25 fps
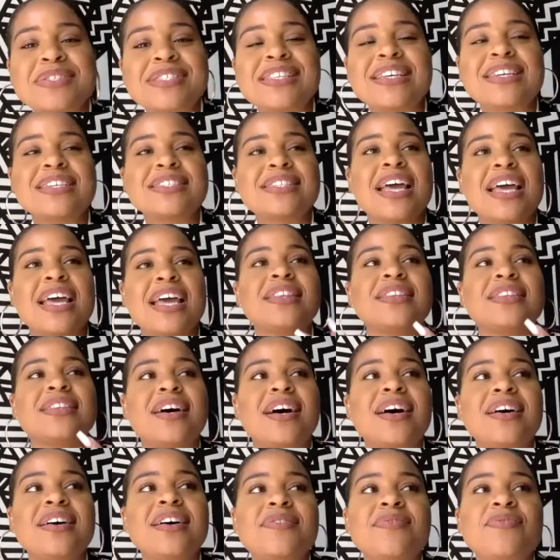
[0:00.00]
things. I
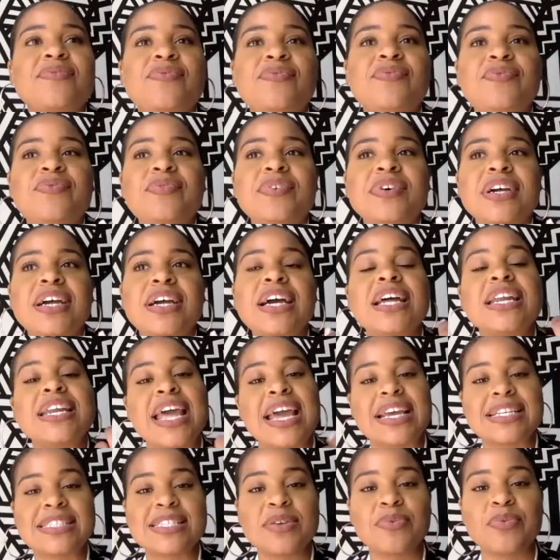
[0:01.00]
love
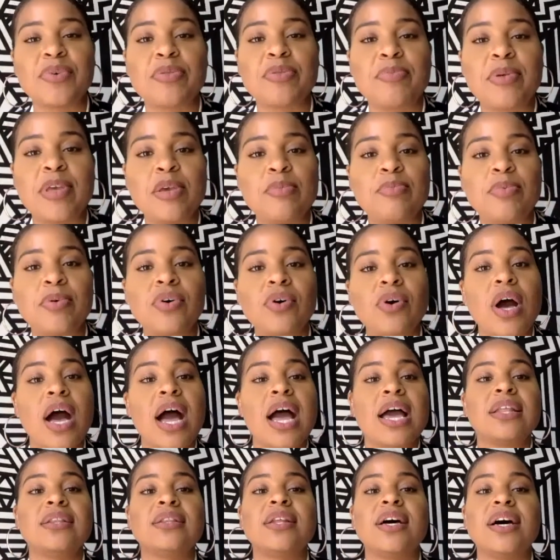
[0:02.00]
connecting with people.
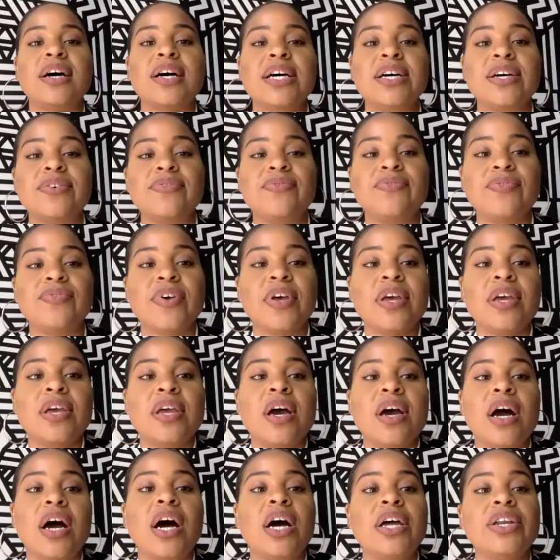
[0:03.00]
I love
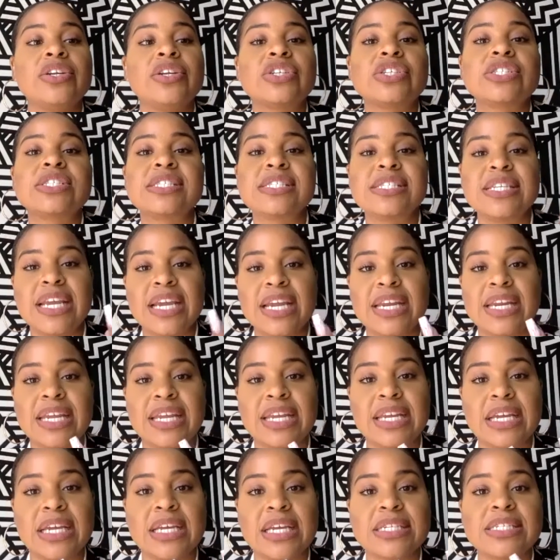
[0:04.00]

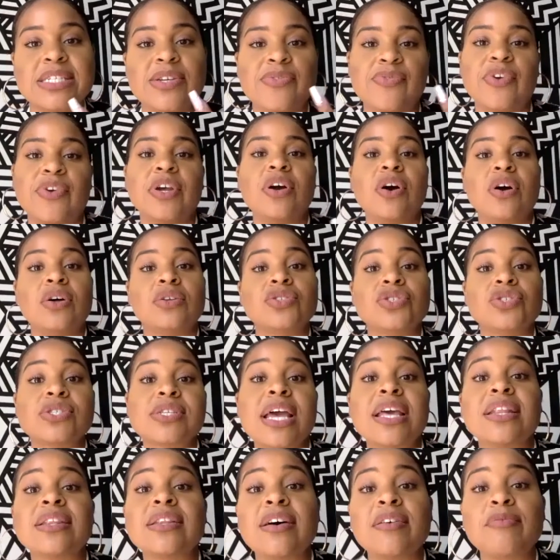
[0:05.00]
understanding different cultures.
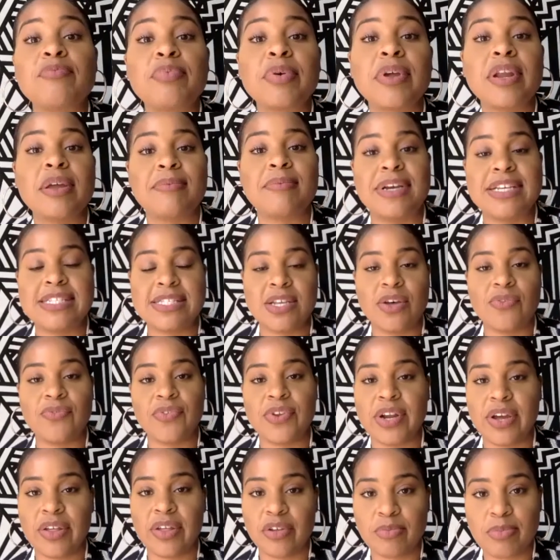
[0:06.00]
I love putting myself in
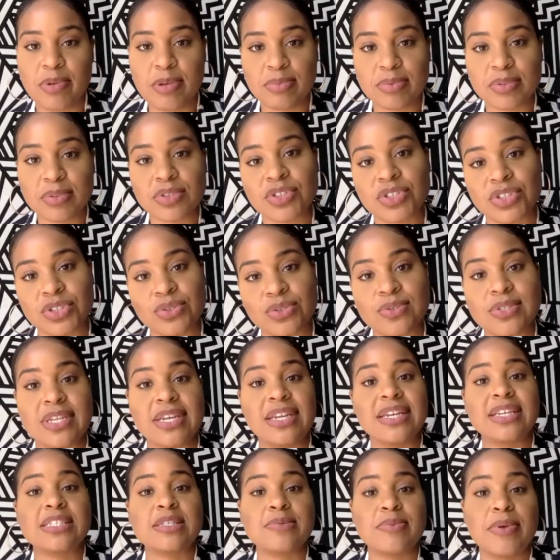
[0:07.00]
other people's shoes and
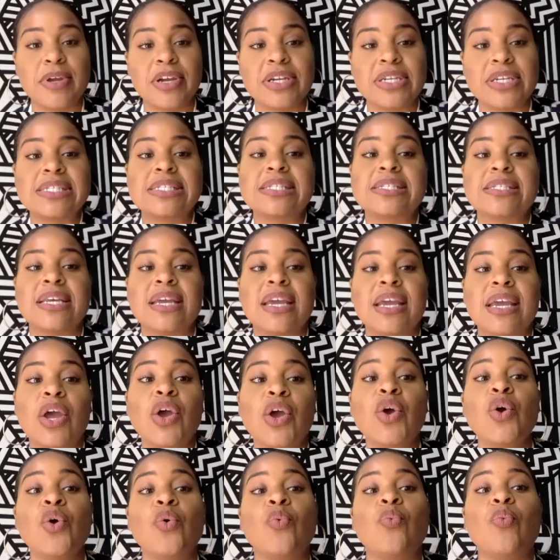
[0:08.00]
experiencing
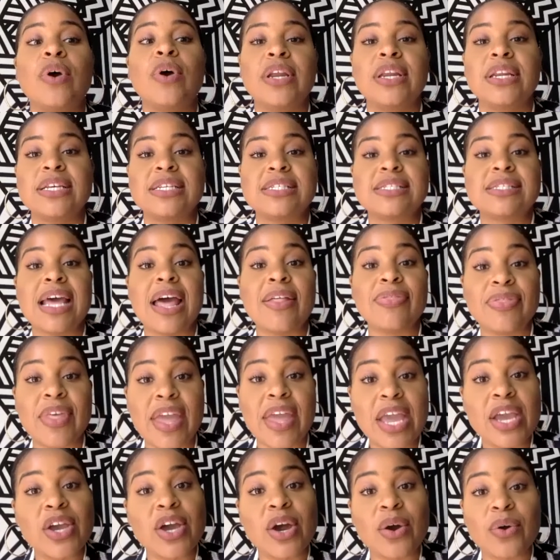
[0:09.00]
what it is that
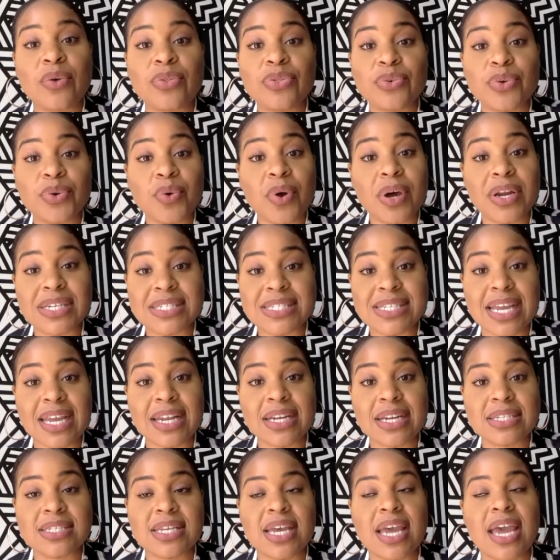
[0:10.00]
they go through on a
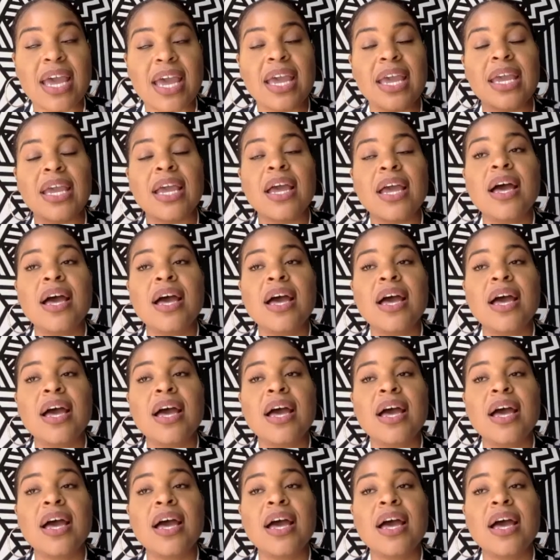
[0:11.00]
day-to-day.